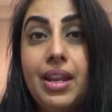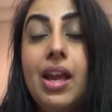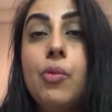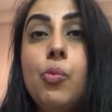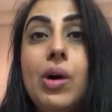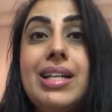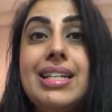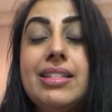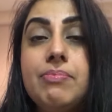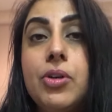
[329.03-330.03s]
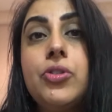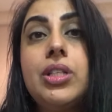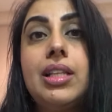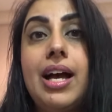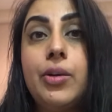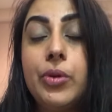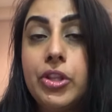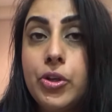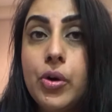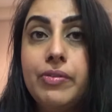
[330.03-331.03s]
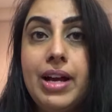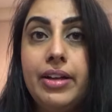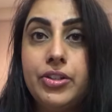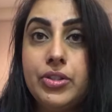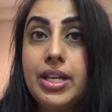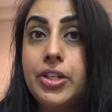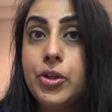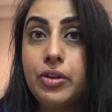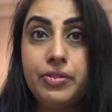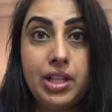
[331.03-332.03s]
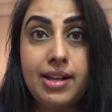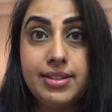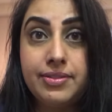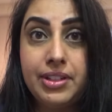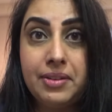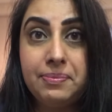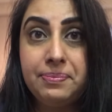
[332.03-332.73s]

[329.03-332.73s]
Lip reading: and what is most aligned with your values and your philosophy.